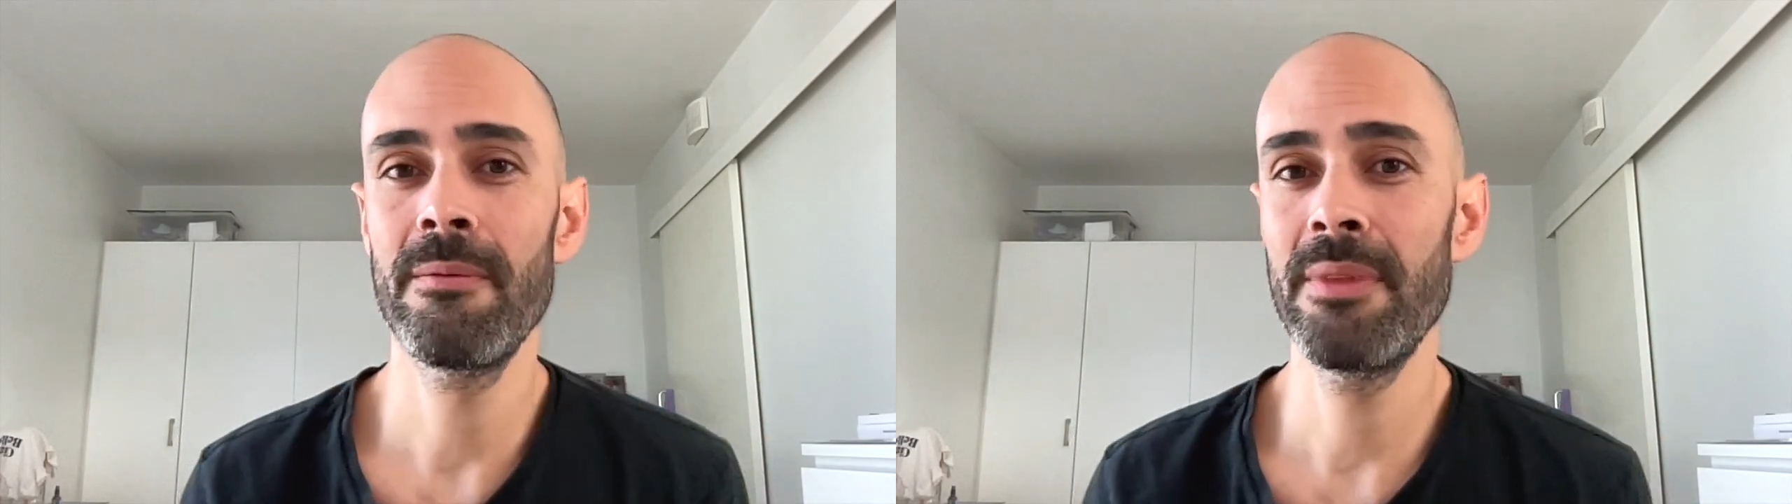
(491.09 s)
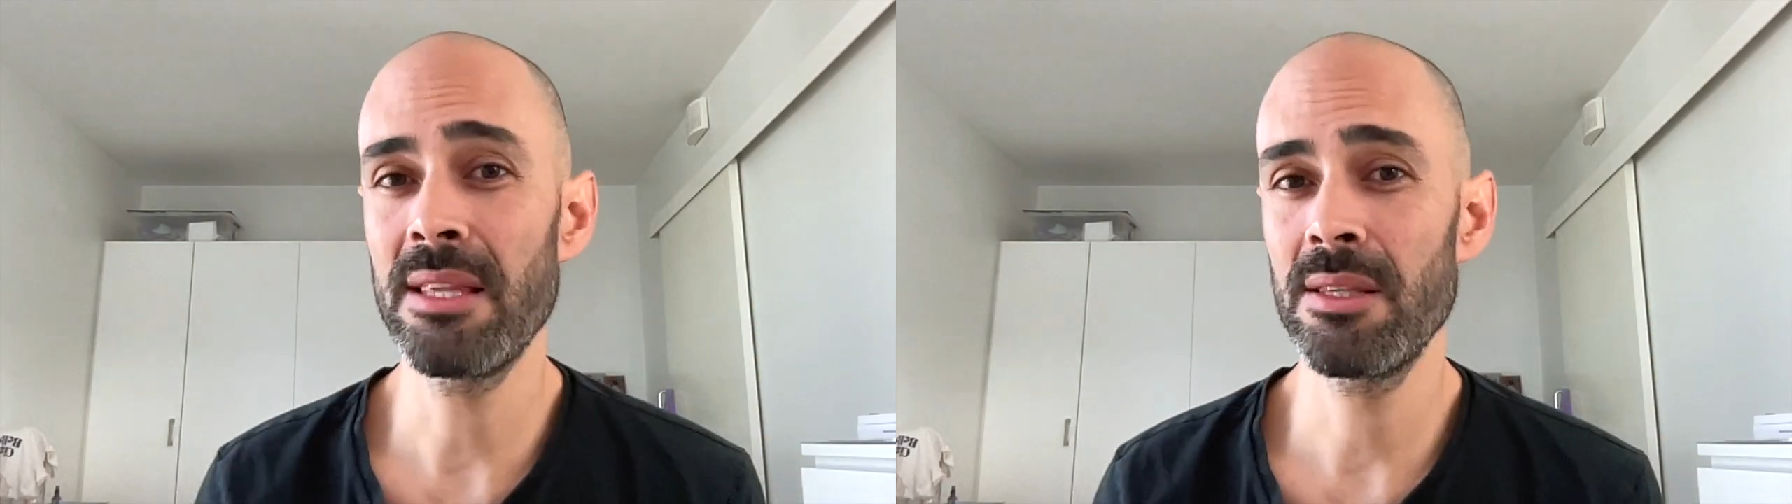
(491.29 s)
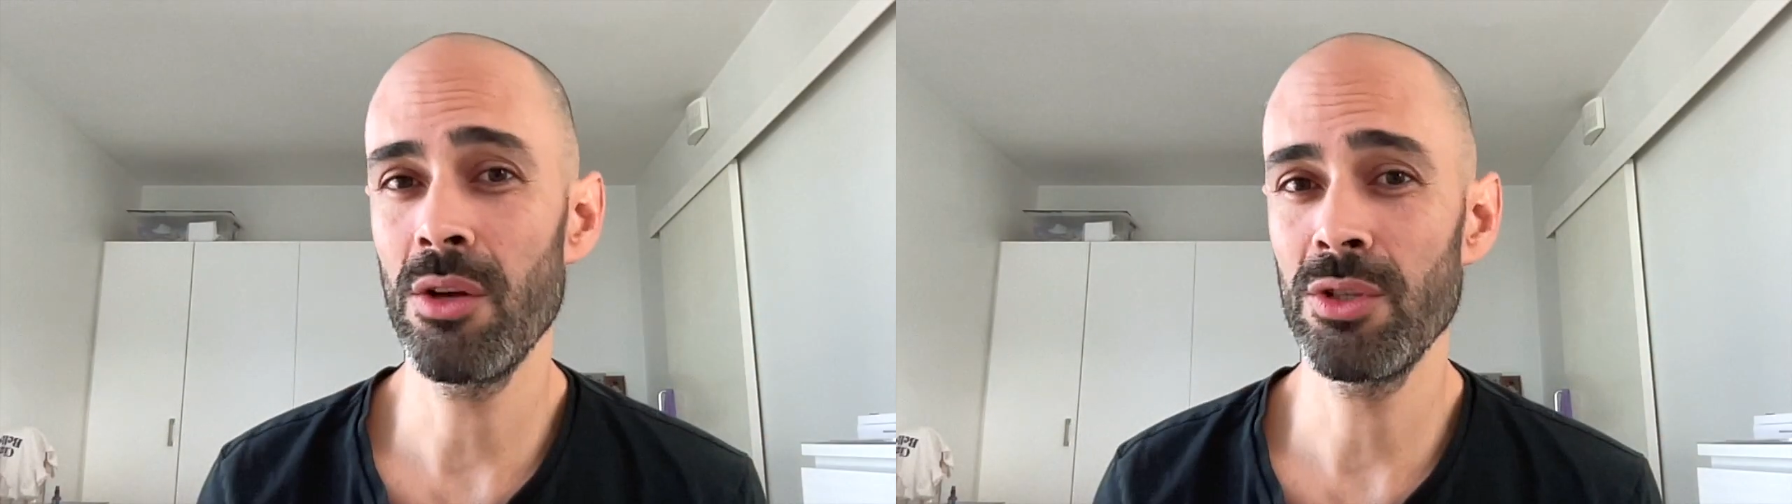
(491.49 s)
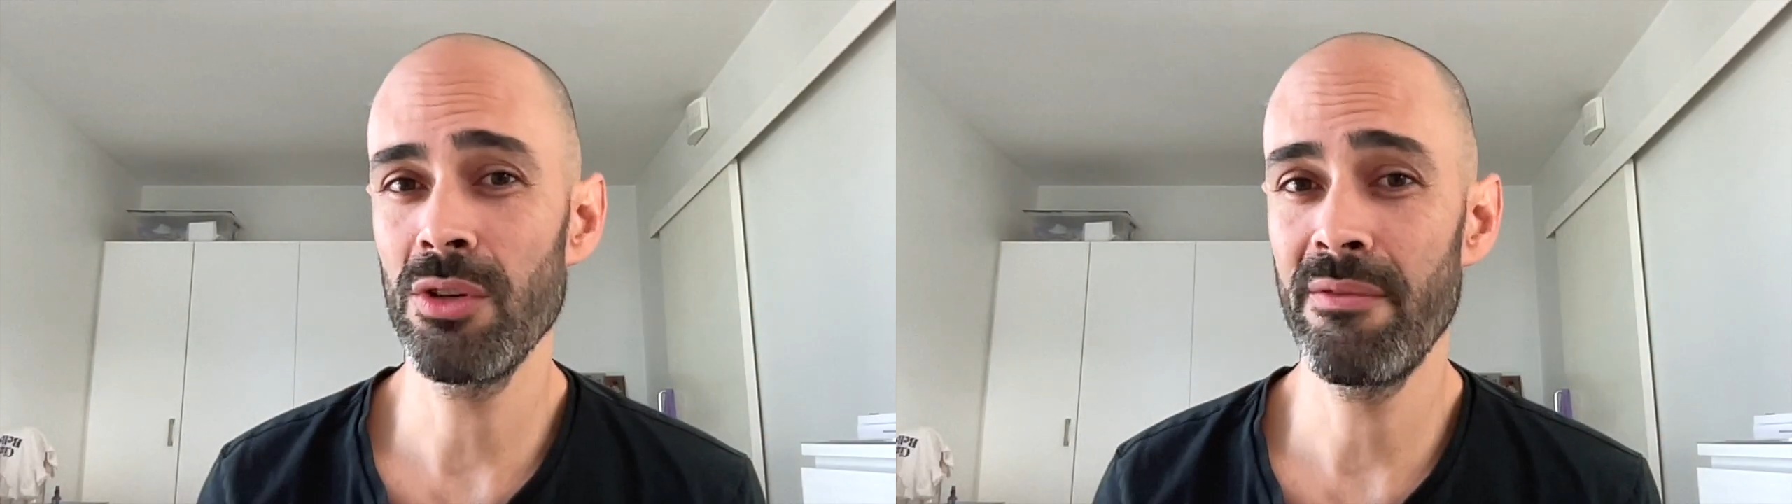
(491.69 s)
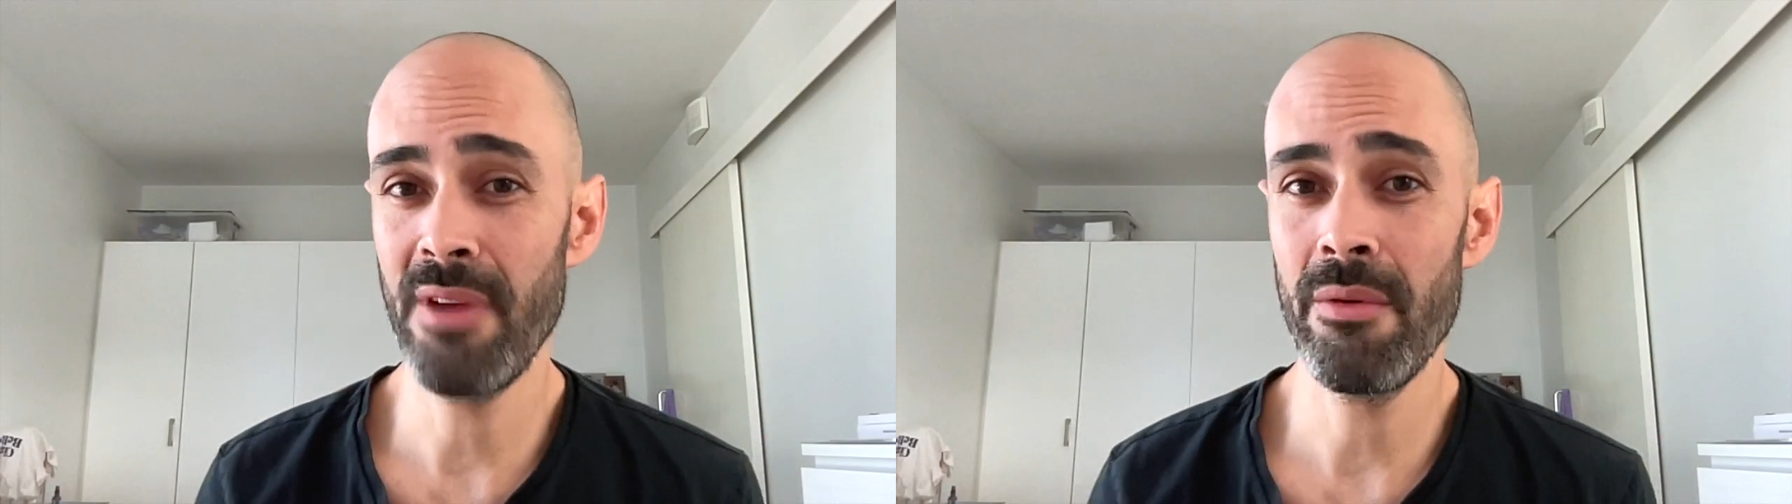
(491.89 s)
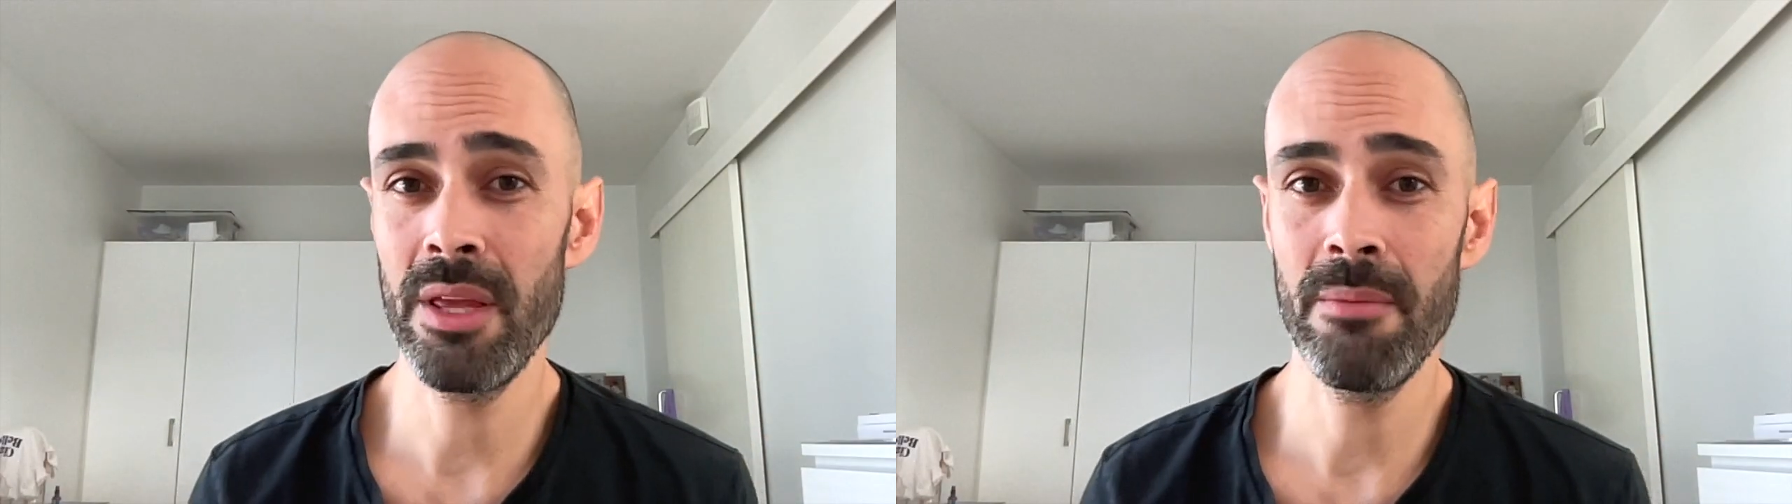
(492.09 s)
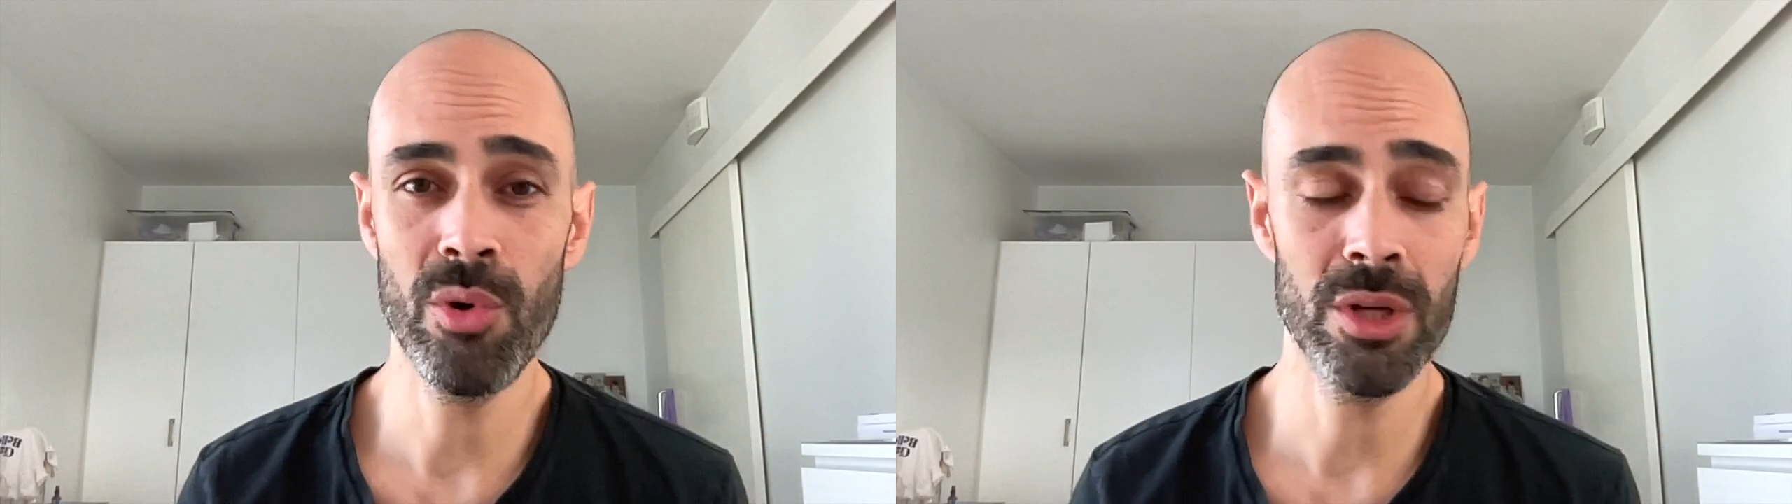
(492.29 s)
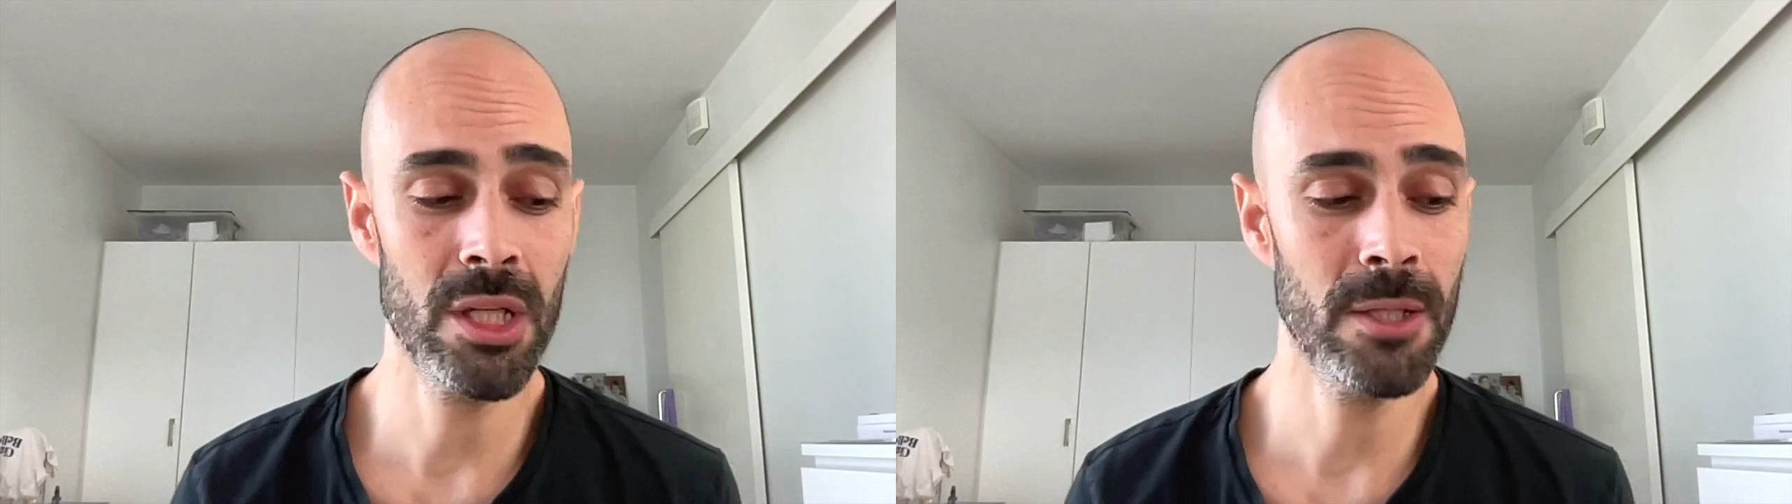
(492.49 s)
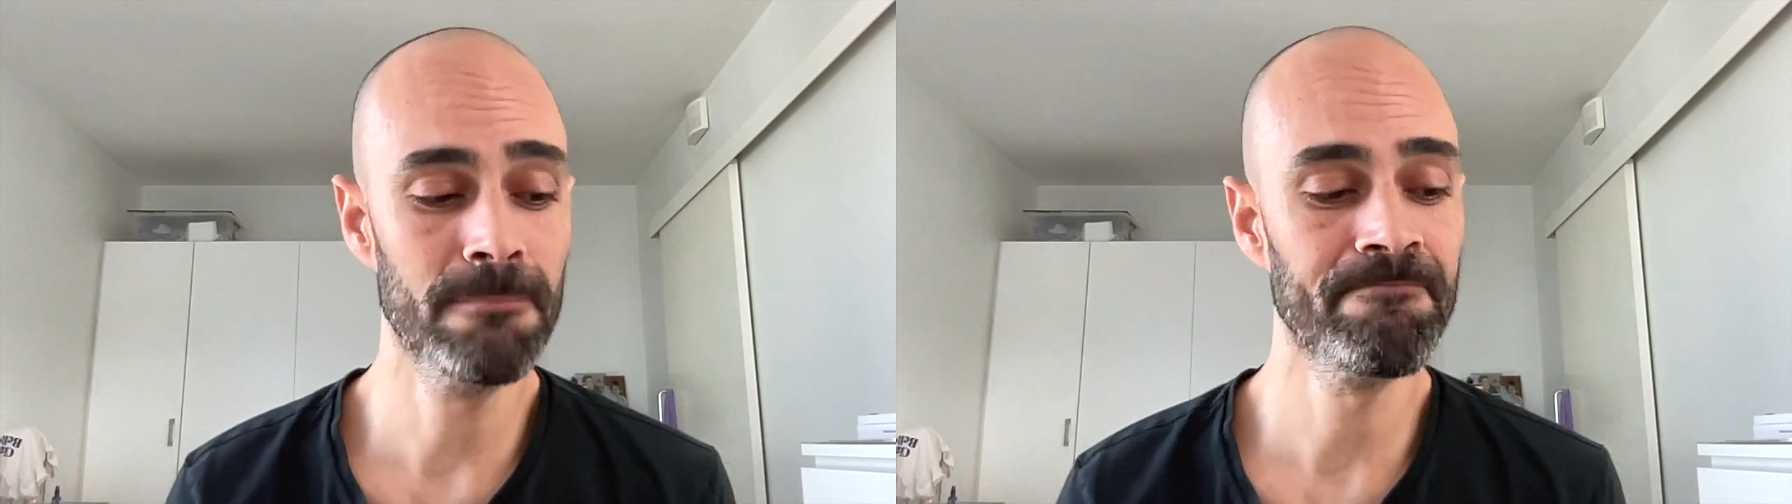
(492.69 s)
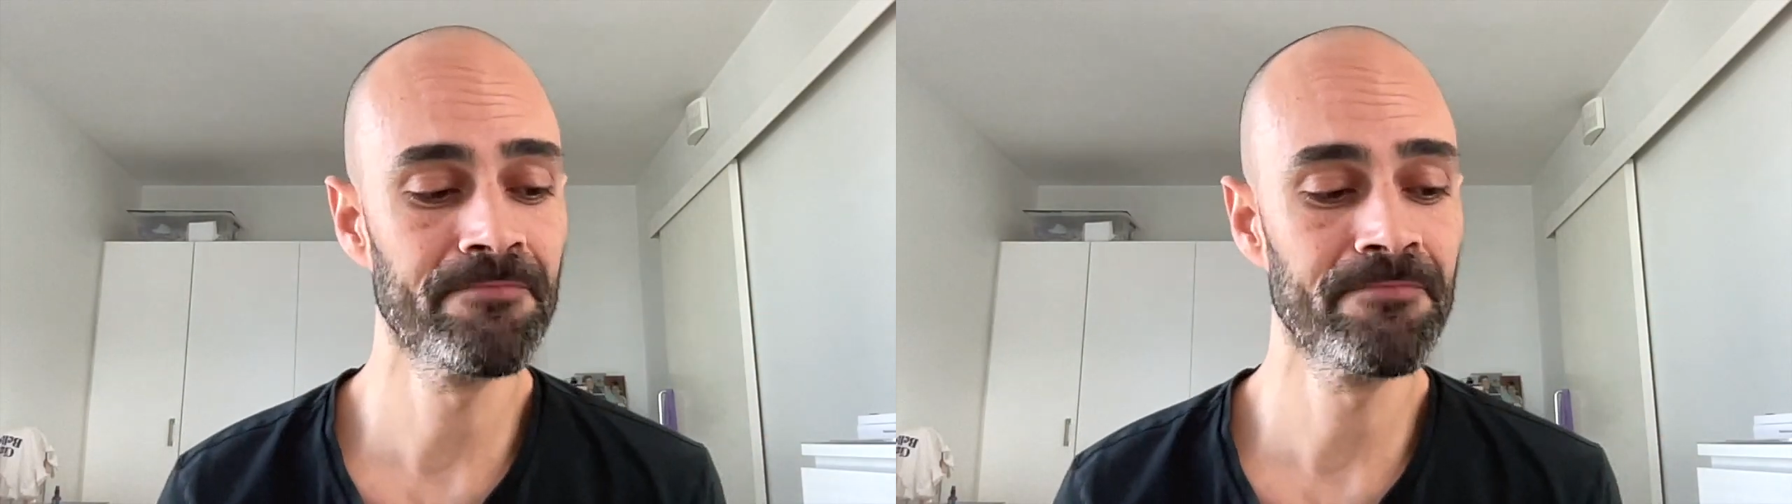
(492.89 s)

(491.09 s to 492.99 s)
that's also very important